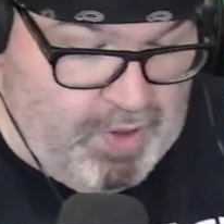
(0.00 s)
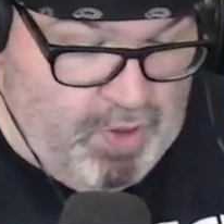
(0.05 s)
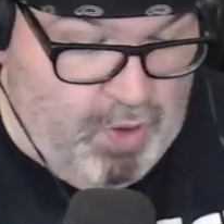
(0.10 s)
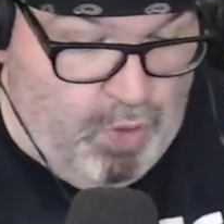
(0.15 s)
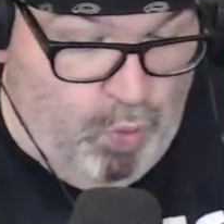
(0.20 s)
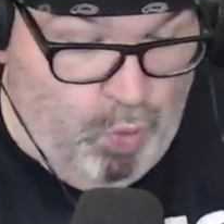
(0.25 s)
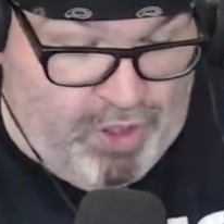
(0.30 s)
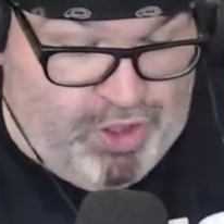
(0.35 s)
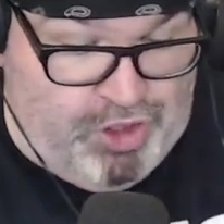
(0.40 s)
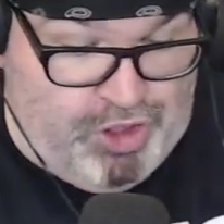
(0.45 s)

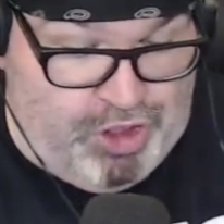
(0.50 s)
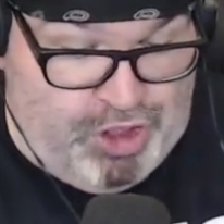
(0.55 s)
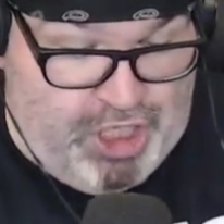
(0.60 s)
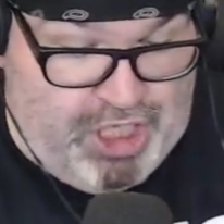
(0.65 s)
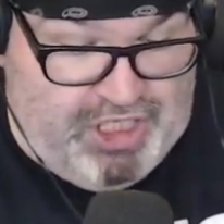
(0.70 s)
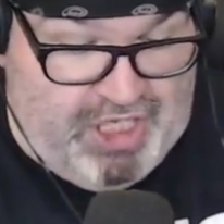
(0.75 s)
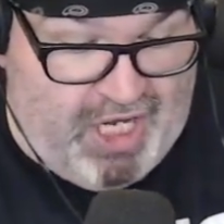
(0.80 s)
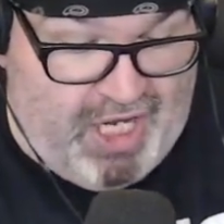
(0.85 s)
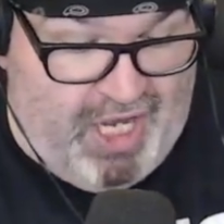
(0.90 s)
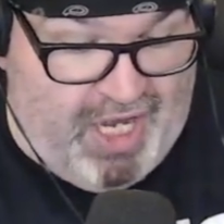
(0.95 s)
which she
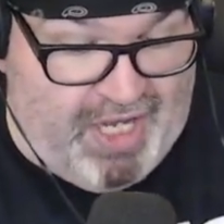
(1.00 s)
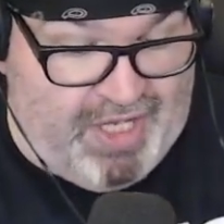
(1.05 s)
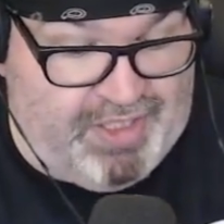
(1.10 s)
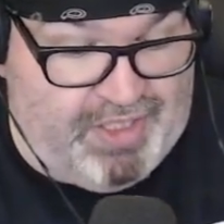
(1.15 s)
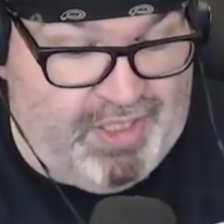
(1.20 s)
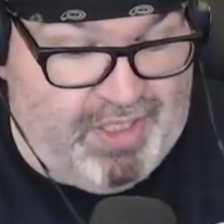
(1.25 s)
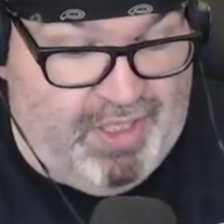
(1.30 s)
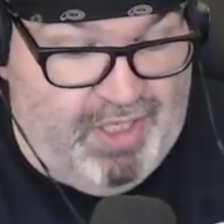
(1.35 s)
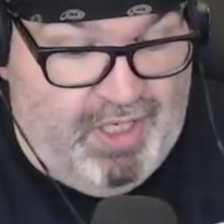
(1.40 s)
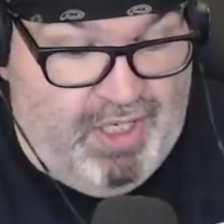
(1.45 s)

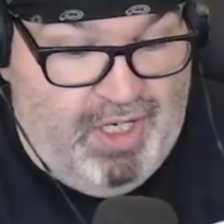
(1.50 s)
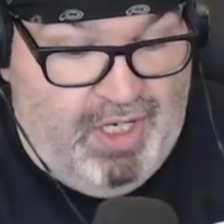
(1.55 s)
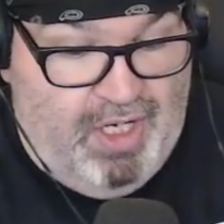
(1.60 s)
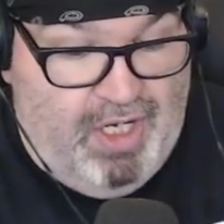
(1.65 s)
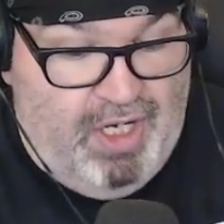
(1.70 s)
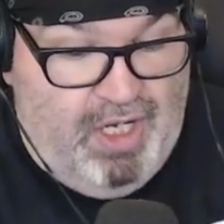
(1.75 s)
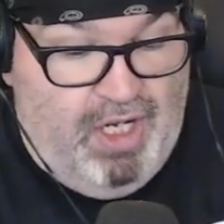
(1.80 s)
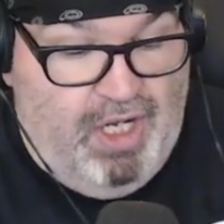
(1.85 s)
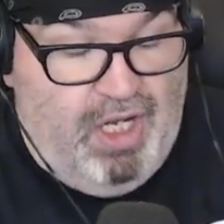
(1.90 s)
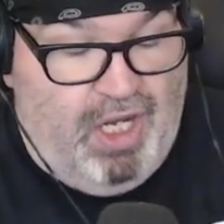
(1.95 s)
does.
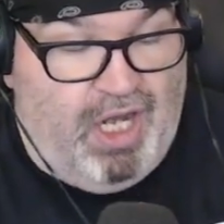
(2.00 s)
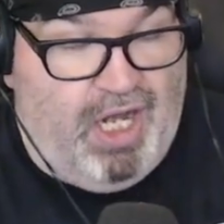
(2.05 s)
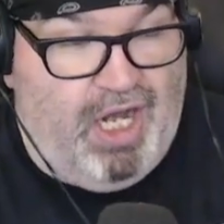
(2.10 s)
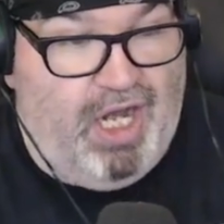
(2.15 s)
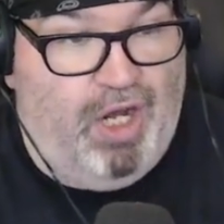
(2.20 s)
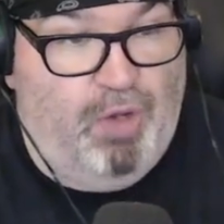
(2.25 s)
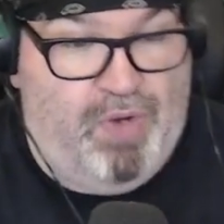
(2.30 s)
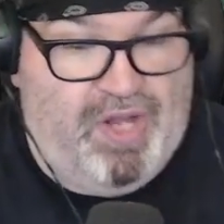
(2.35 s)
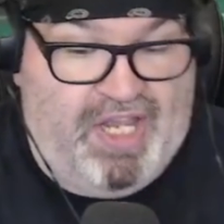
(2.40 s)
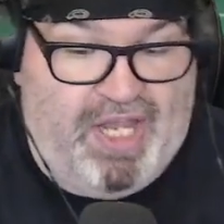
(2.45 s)

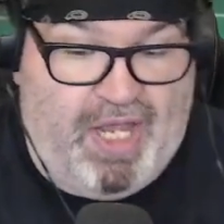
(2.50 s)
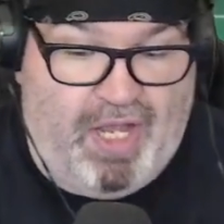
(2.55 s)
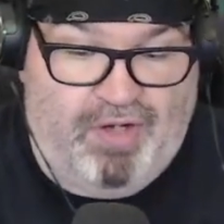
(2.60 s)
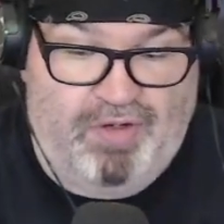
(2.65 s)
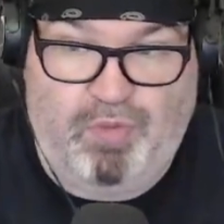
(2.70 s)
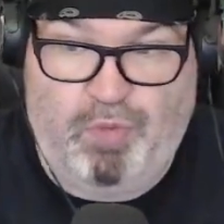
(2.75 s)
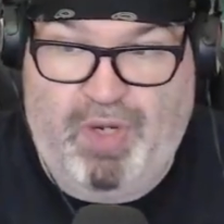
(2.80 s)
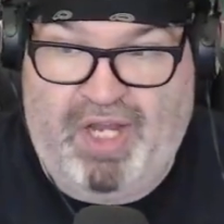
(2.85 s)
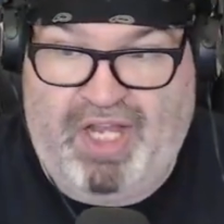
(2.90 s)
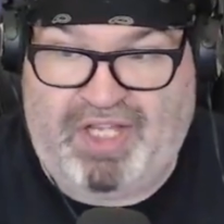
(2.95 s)
We
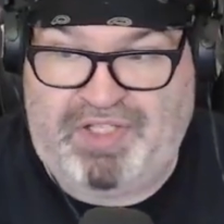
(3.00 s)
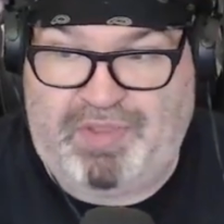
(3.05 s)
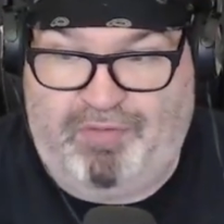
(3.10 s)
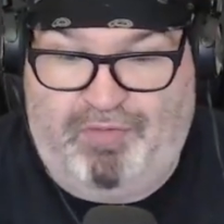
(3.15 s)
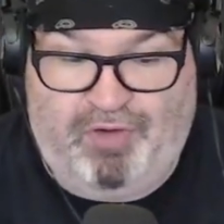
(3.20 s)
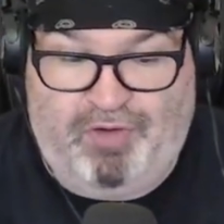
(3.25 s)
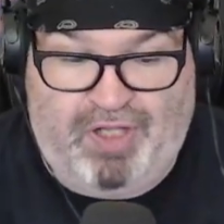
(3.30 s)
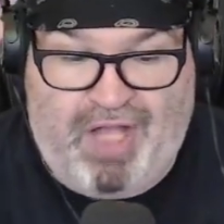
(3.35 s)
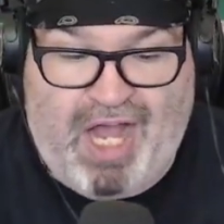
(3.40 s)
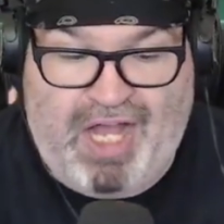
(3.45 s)
get some
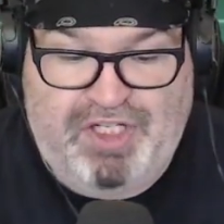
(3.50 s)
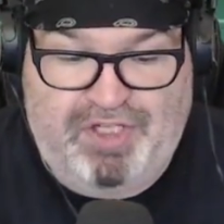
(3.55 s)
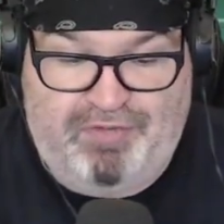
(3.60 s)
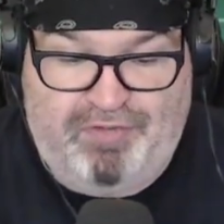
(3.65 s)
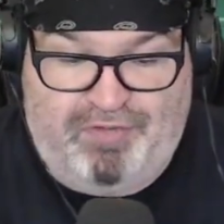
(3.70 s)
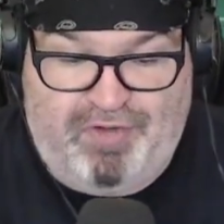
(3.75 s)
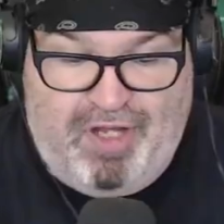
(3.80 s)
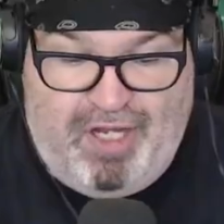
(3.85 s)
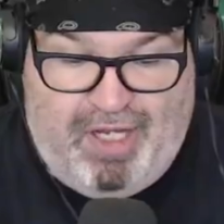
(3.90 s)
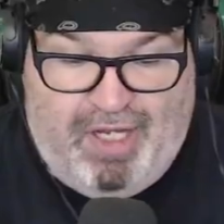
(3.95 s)

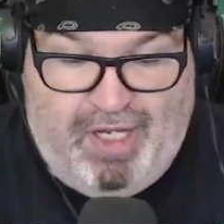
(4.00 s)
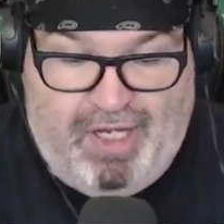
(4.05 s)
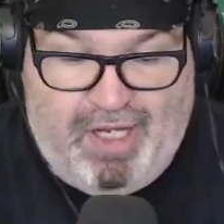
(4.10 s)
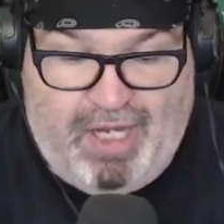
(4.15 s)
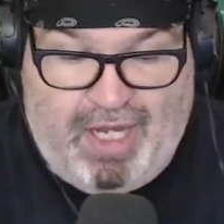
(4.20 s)
philosophy.